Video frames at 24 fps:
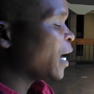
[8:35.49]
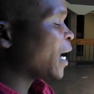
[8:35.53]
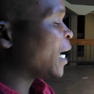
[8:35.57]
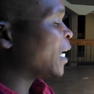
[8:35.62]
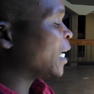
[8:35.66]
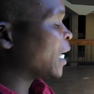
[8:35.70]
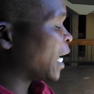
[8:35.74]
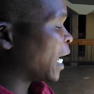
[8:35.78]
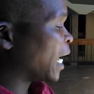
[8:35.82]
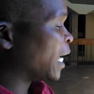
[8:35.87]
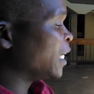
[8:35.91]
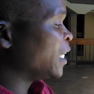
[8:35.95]

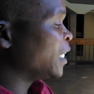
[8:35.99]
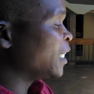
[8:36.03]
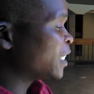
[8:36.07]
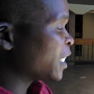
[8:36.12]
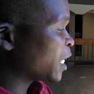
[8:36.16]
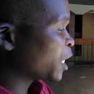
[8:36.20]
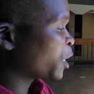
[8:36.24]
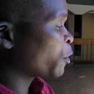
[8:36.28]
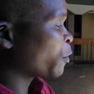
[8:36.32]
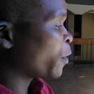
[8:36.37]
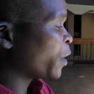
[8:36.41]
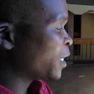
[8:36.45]
And I
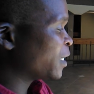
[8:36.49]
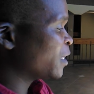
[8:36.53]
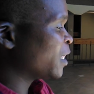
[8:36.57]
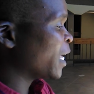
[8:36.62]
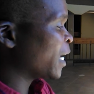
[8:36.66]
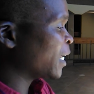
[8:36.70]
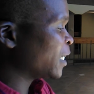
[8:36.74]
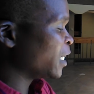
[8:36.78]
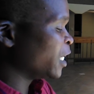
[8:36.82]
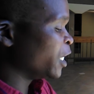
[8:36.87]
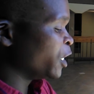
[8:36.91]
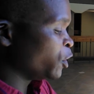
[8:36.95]
integrate
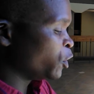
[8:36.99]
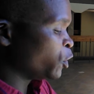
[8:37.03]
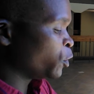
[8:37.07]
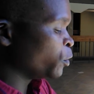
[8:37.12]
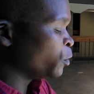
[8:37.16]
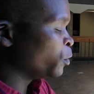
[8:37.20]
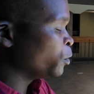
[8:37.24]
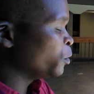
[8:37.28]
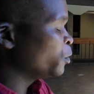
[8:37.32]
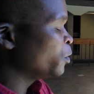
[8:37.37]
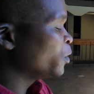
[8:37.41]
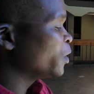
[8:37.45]
that
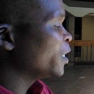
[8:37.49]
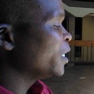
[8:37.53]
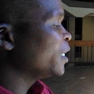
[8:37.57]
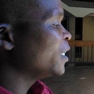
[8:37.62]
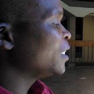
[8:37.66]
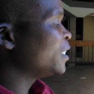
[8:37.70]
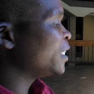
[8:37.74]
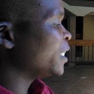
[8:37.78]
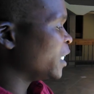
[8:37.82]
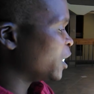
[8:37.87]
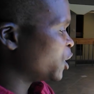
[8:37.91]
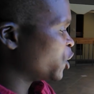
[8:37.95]
into
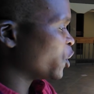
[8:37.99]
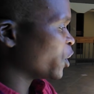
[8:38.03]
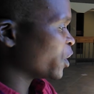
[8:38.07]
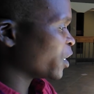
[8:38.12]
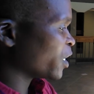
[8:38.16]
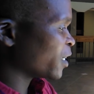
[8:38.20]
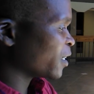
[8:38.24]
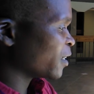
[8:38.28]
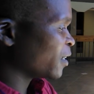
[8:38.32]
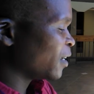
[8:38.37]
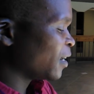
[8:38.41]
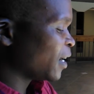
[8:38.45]

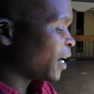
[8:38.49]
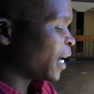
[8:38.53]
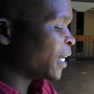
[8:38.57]
teaching.